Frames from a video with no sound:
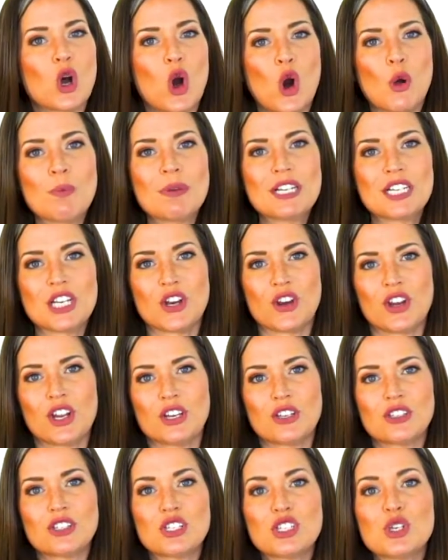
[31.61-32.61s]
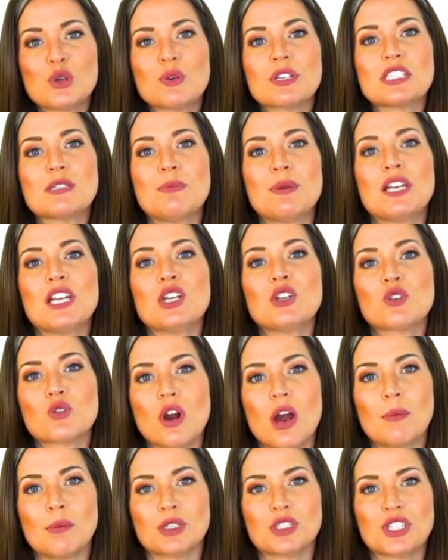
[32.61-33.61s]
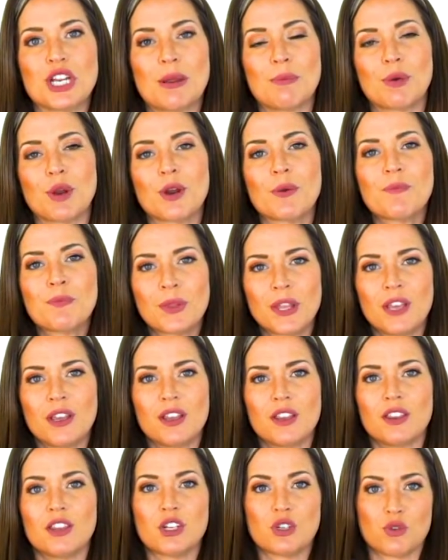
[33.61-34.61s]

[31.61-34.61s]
all materials to a spinning trommel chamber. The